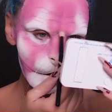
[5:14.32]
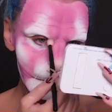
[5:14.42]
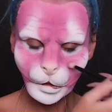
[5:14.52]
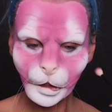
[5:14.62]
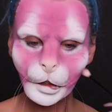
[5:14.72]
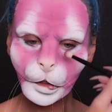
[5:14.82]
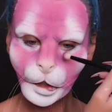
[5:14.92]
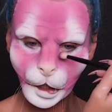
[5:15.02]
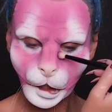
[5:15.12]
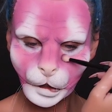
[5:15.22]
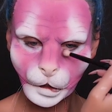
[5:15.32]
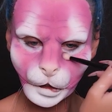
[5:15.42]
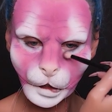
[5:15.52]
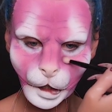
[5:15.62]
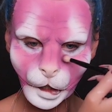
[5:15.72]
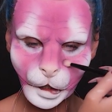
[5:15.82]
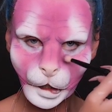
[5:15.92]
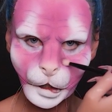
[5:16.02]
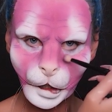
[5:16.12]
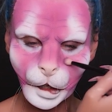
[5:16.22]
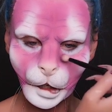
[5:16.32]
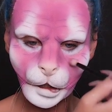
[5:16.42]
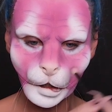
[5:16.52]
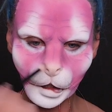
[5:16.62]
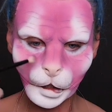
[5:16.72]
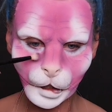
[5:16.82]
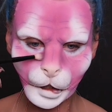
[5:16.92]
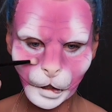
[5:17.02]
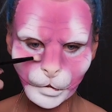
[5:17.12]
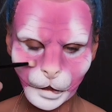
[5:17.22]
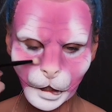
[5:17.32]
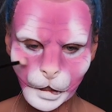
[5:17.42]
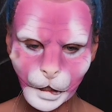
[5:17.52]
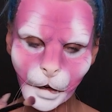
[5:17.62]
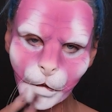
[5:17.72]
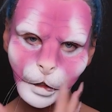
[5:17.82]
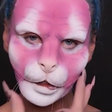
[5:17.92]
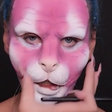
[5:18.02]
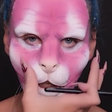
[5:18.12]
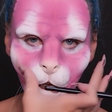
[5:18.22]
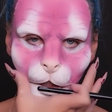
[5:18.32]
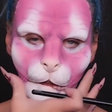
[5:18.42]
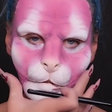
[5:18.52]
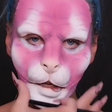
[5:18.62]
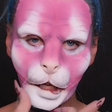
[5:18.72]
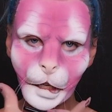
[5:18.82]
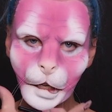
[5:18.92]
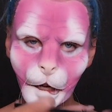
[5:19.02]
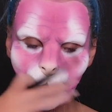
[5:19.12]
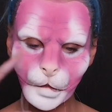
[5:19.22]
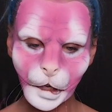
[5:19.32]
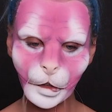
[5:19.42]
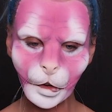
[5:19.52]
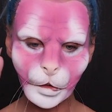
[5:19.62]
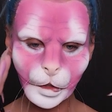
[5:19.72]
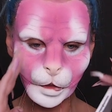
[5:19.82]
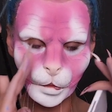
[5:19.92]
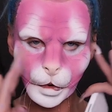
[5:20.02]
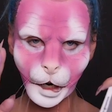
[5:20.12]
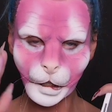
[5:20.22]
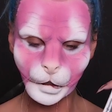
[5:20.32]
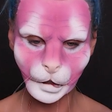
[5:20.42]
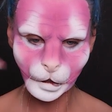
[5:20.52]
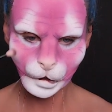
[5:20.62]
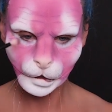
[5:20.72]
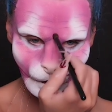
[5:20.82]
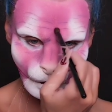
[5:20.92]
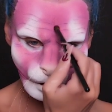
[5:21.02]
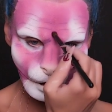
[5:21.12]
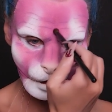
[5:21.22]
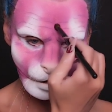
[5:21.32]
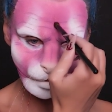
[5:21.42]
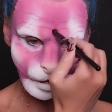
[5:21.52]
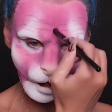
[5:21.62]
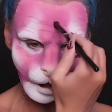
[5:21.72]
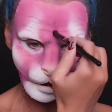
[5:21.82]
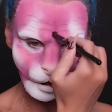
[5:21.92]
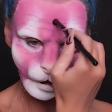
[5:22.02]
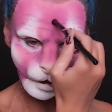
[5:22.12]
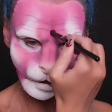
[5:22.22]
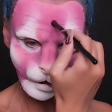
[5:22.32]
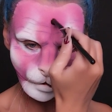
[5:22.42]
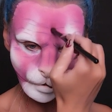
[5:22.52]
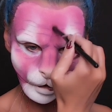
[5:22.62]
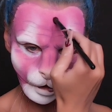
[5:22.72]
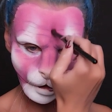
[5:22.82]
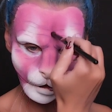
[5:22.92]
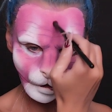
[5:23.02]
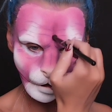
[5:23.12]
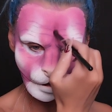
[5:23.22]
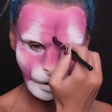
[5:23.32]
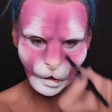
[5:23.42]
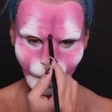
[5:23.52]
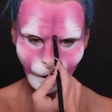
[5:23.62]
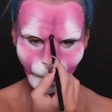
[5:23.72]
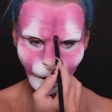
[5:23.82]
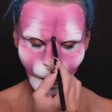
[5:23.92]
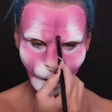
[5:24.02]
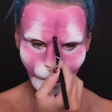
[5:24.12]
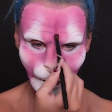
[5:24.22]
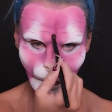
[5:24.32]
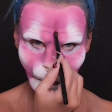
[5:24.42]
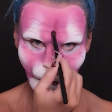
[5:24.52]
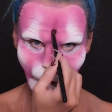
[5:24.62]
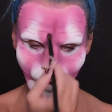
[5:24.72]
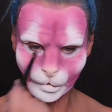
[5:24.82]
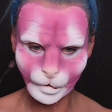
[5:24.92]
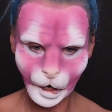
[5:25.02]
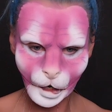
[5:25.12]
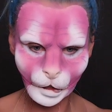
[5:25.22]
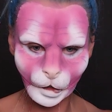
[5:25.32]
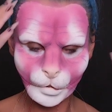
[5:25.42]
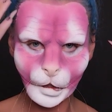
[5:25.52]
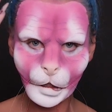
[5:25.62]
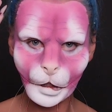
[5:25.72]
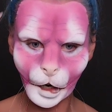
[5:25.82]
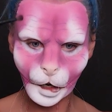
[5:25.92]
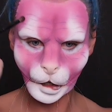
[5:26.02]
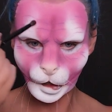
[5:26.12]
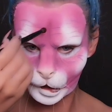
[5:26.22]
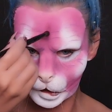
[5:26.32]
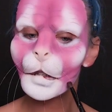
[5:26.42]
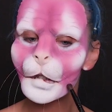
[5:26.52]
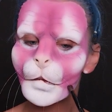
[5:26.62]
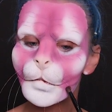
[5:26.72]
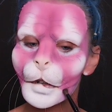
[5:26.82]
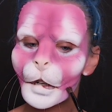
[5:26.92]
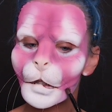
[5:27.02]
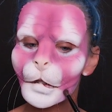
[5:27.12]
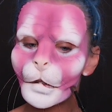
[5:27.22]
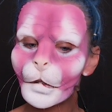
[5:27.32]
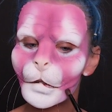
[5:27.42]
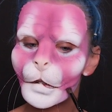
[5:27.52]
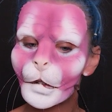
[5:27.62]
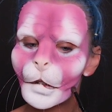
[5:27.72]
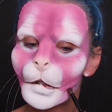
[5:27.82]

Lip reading: I want to add dark color here because I want to make my nose wider. And this part is important, so I want this part to be dark. This part too.